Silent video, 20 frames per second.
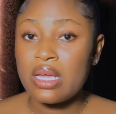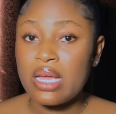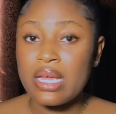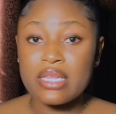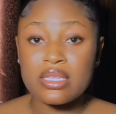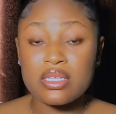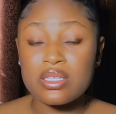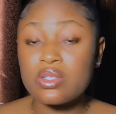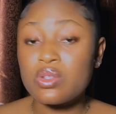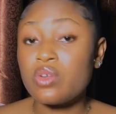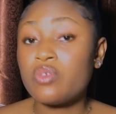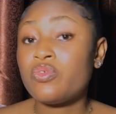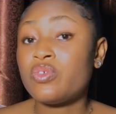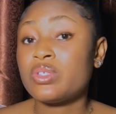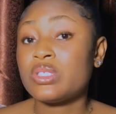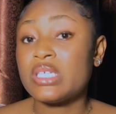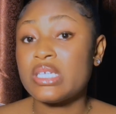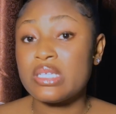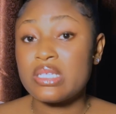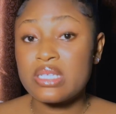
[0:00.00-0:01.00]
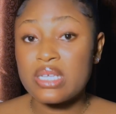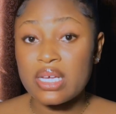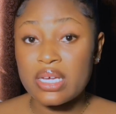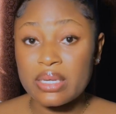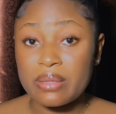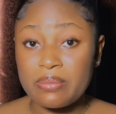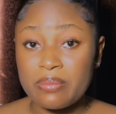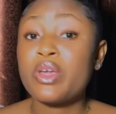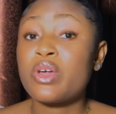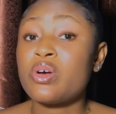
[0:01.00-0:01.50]
It is not for daytime,
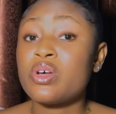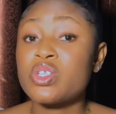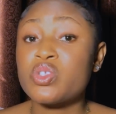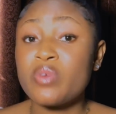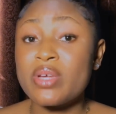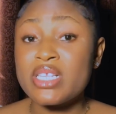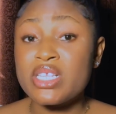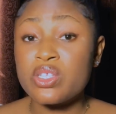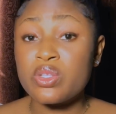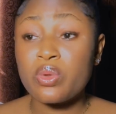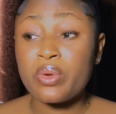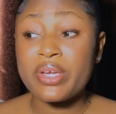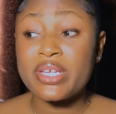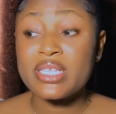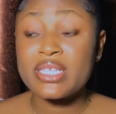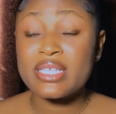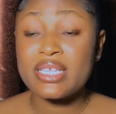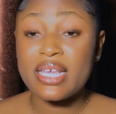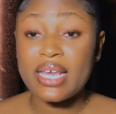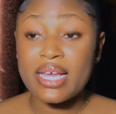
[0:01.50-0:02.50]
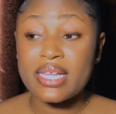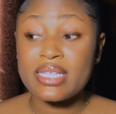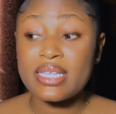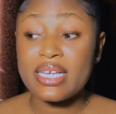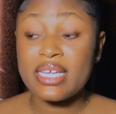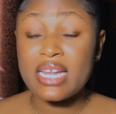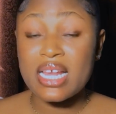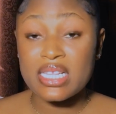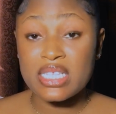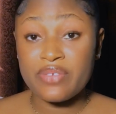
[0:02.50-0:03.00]
because retinoids get
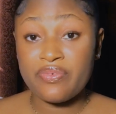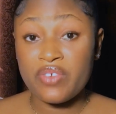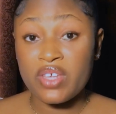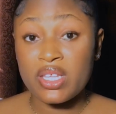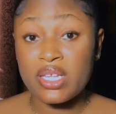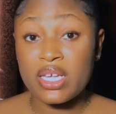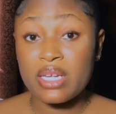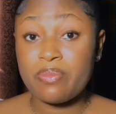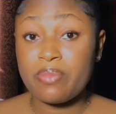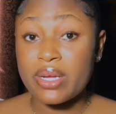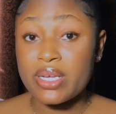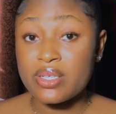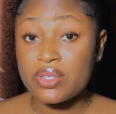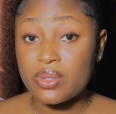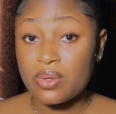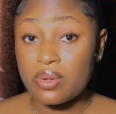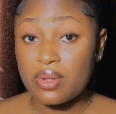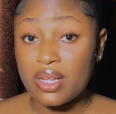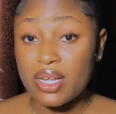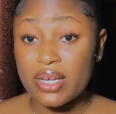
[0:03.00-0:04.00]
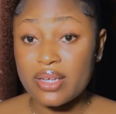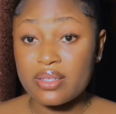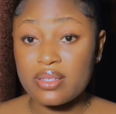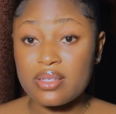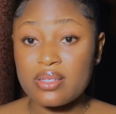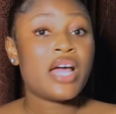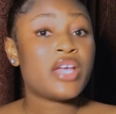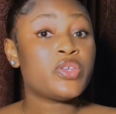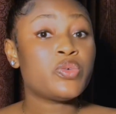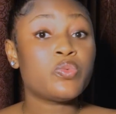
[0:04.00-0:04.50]
inactivated by sunlight
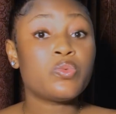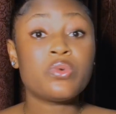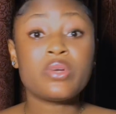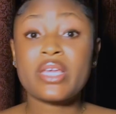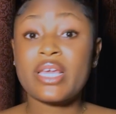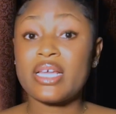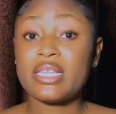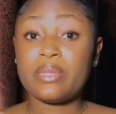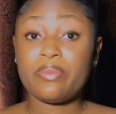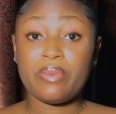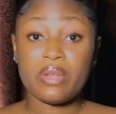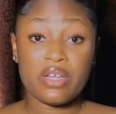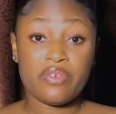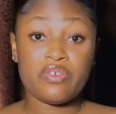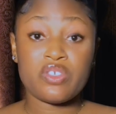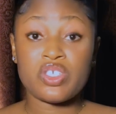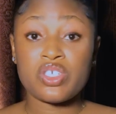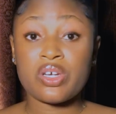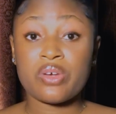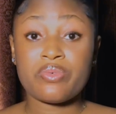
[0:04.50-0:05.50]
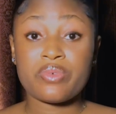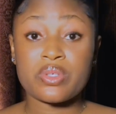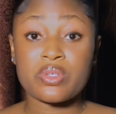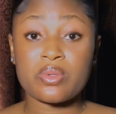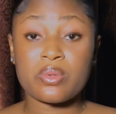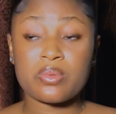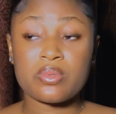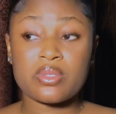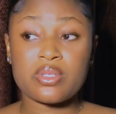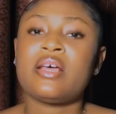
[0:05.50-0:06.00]
and you won't get the beneficial
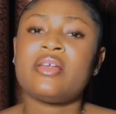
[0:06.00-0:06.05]
results.